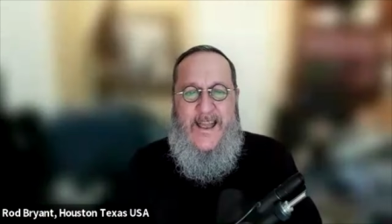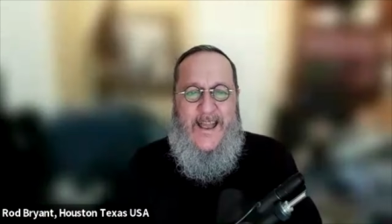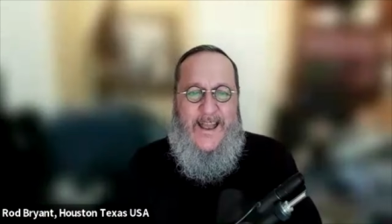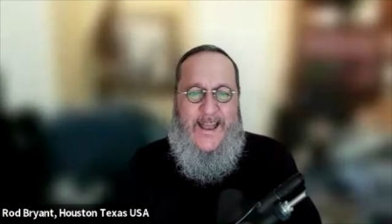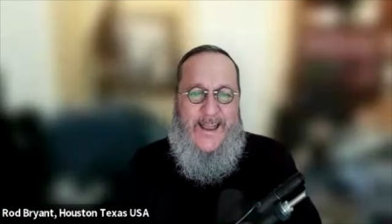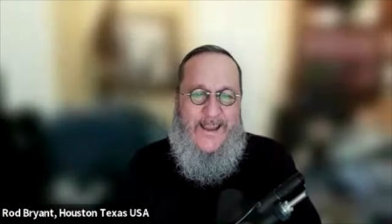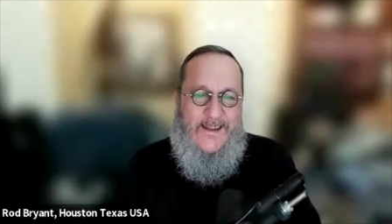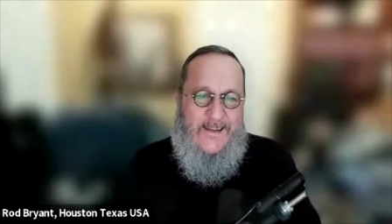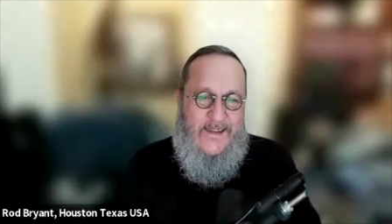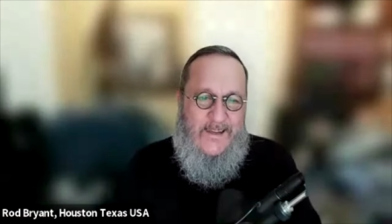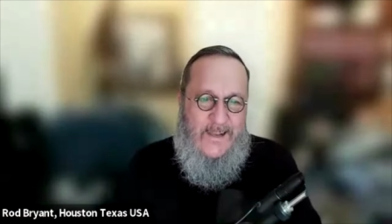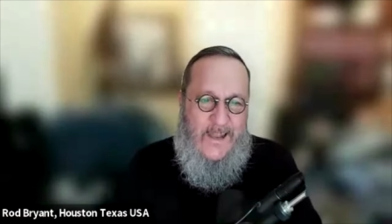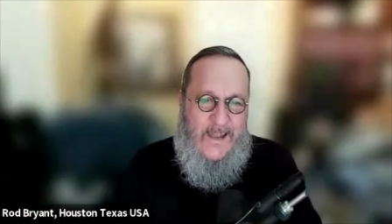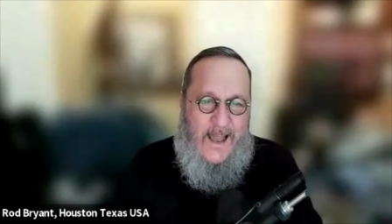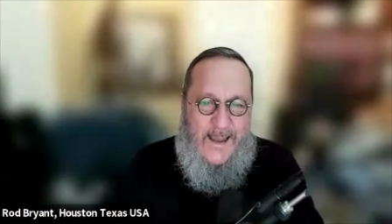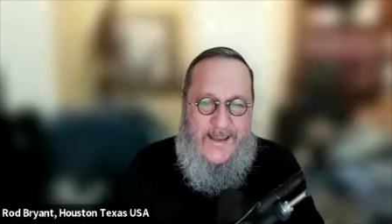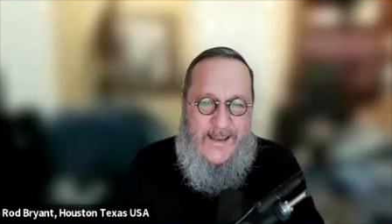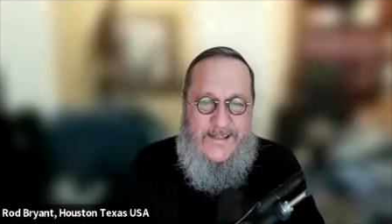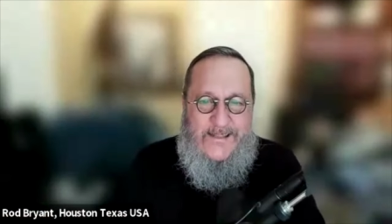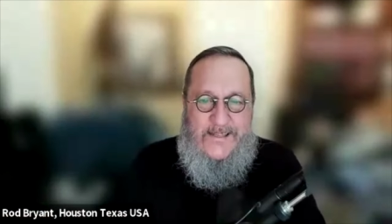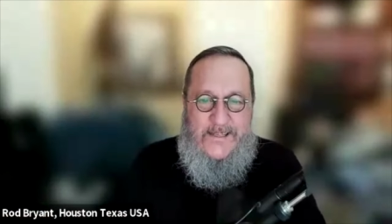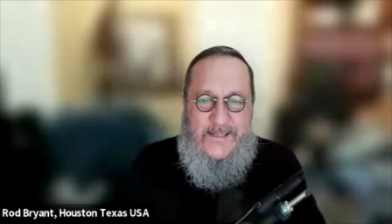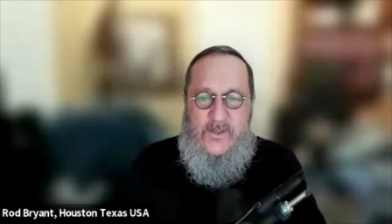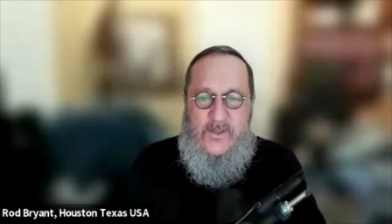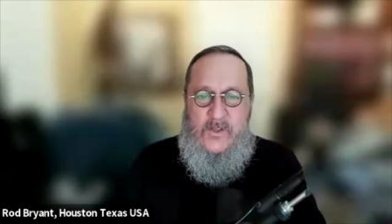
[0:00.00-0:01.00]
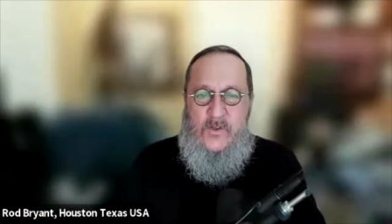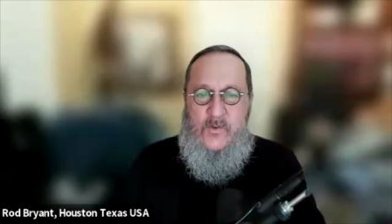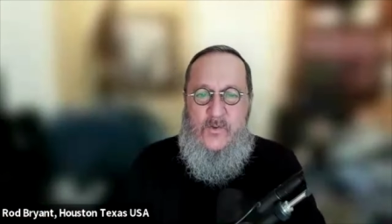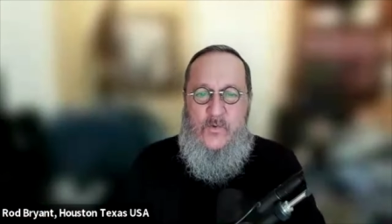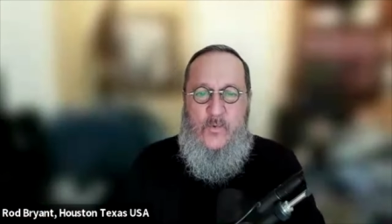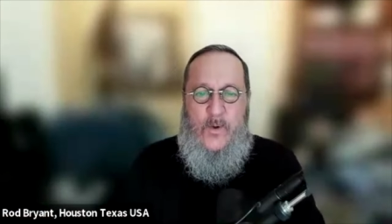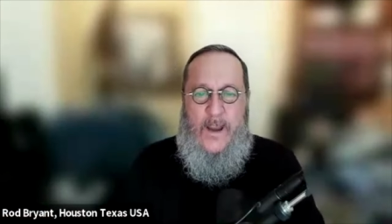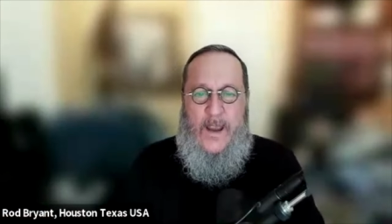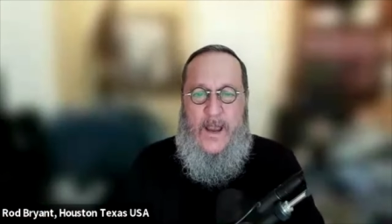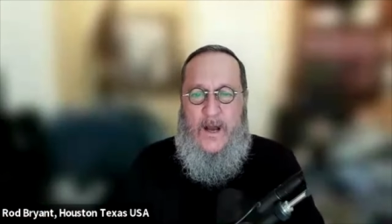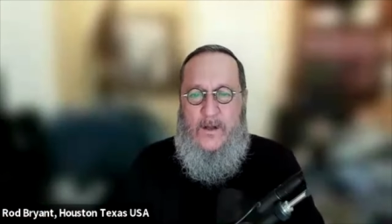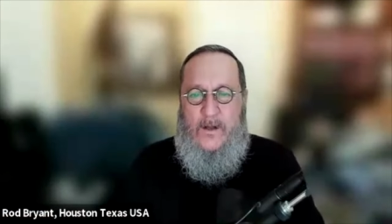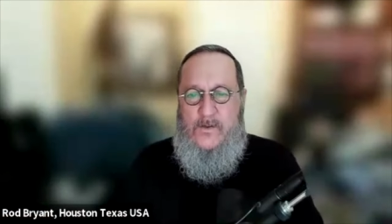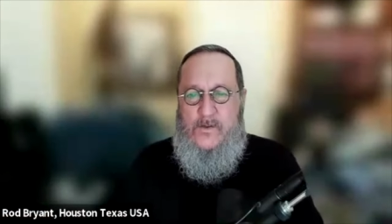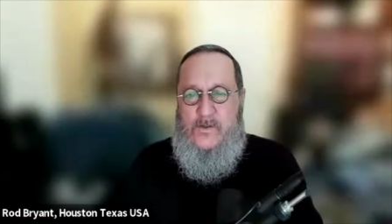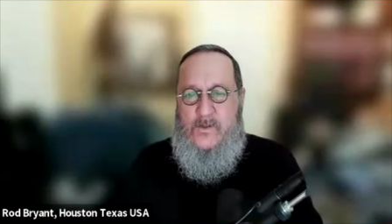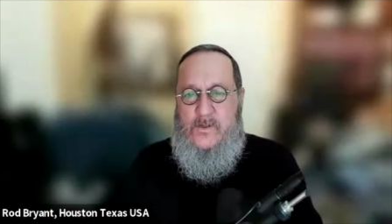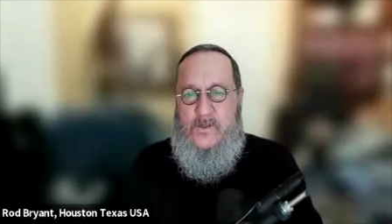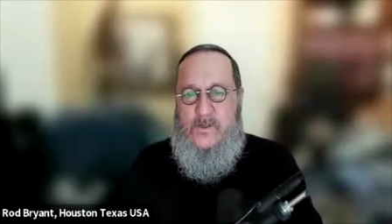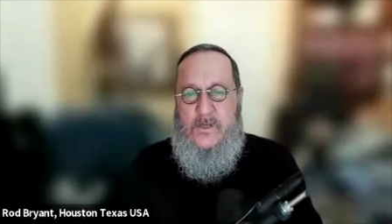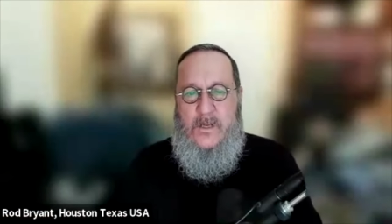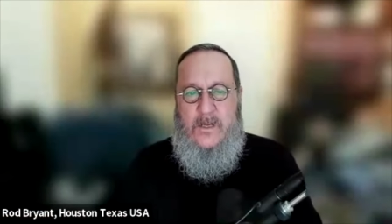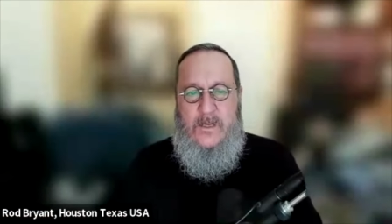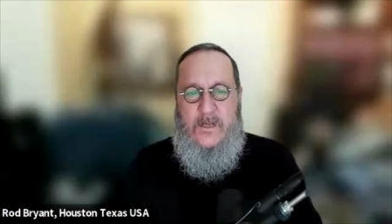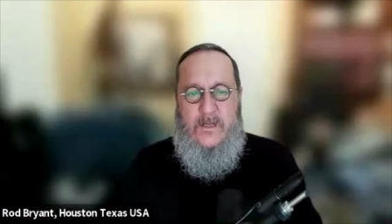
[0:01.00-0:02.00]
a light that
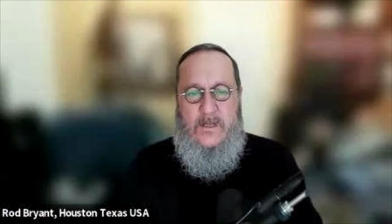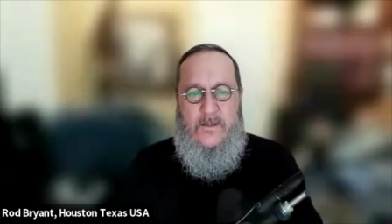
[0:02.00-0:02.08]
surrounds